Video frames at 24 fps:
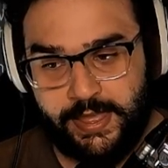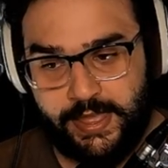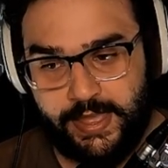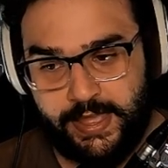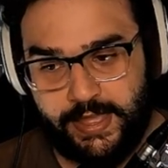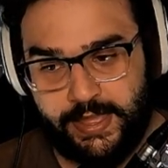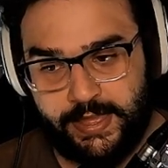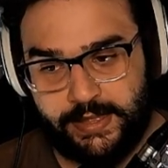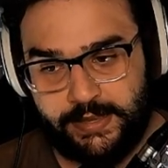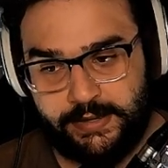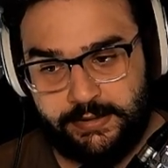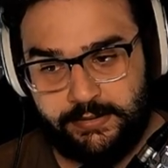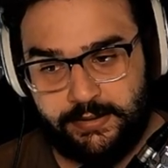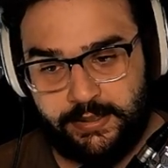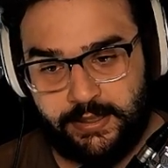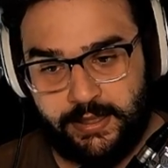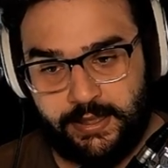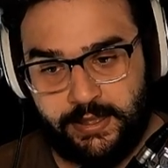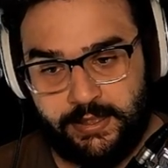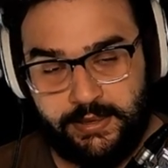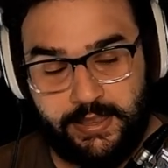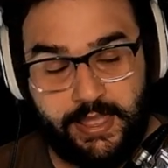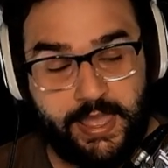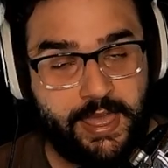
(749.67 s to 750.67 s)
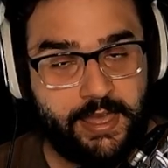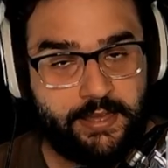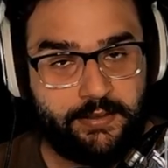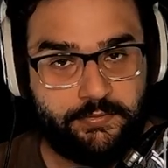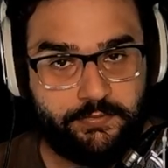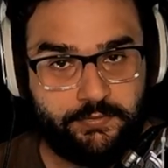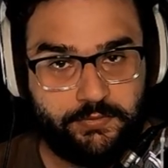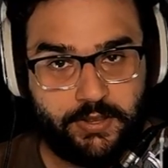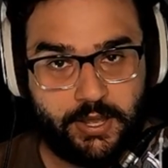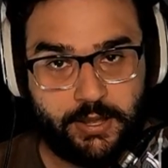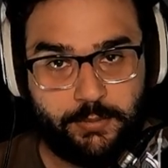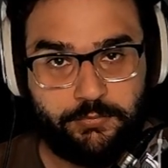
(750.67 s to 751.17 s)
And yeah,
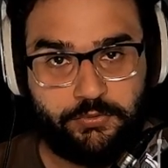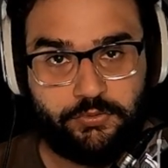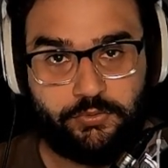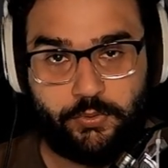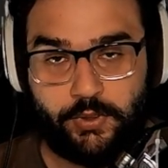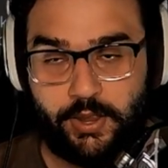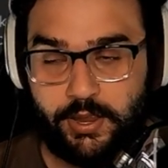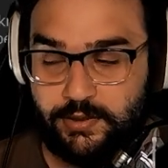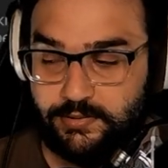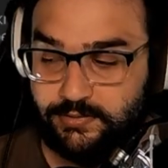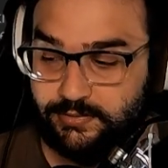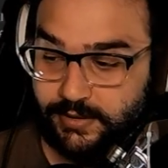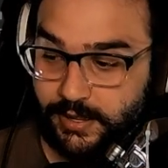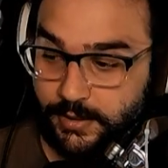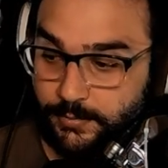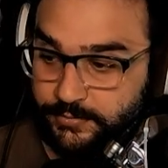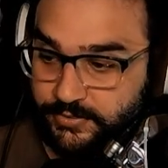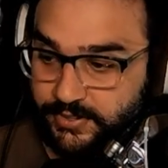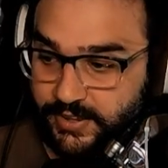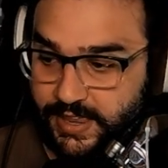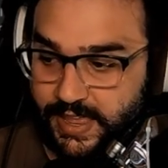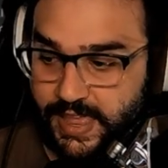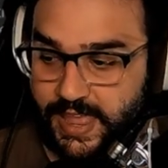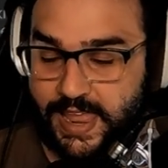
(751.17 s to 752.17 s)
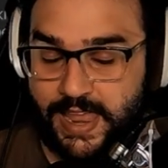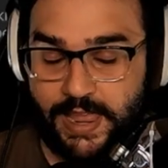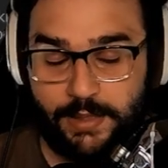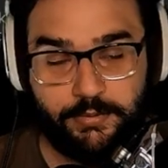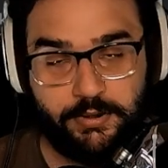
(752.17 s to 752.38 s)
come say hey.